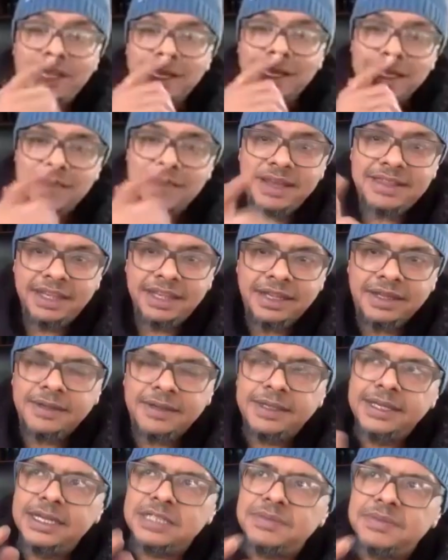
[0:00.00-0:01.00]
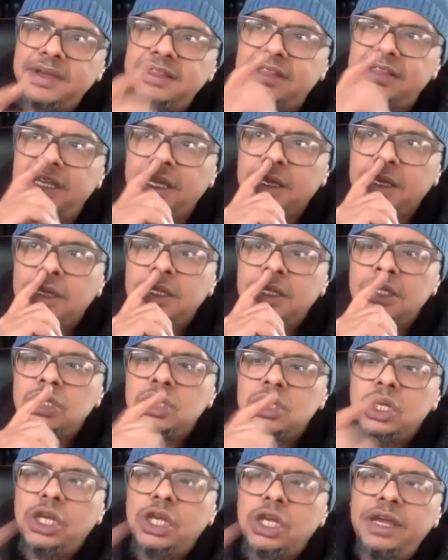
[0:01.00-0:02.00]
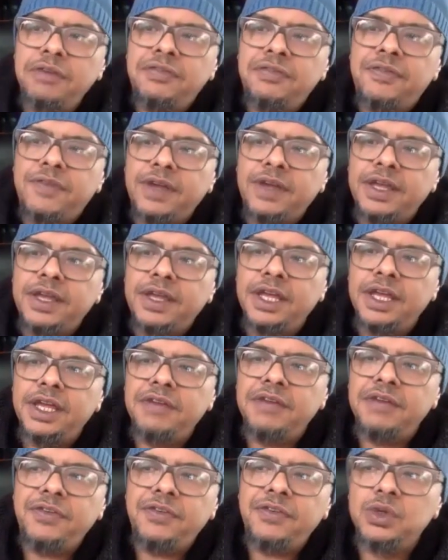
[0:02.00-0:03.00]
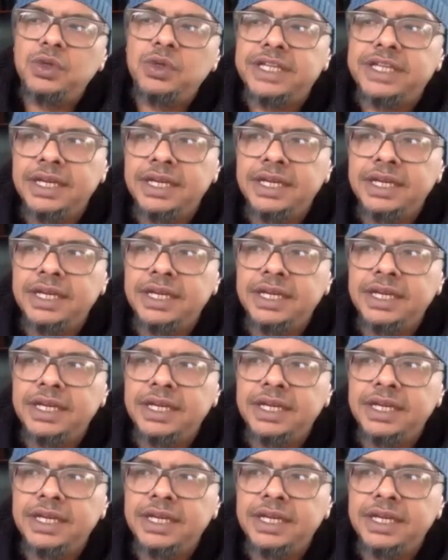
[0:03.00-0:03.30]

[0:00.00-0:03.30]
Here's my thing. If if you didn't,